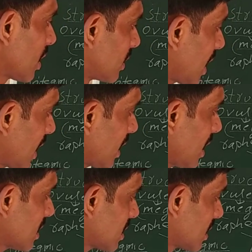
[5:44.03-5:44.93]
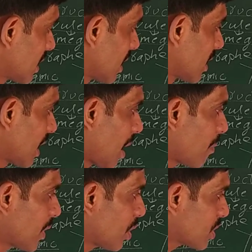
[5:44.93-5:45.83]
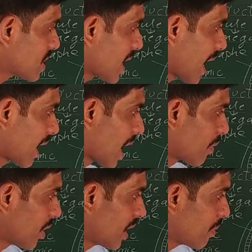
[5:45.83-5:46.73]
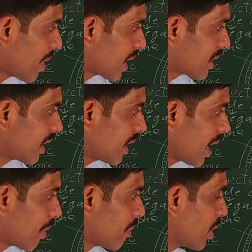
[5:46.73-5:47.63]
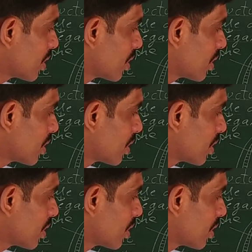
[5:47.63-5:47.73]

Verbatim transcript: there is the embryo sac. I have already marked here, embryo